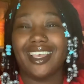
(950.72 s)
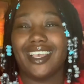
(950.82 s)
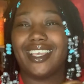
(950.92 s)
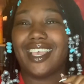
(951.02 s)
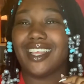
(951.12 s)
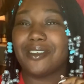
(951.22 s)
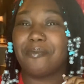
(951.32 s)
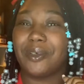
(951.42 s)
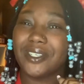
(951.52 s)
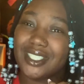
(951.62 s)
he got the
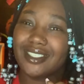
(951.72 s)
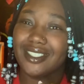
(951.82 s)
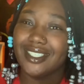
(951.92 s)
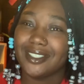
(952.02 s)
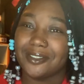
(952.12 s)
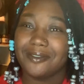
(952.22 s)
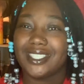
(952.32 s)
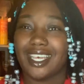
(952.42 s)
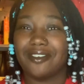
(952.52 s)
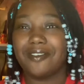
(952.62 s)
pistol in the dude. It's
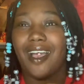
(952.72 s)
like, you know,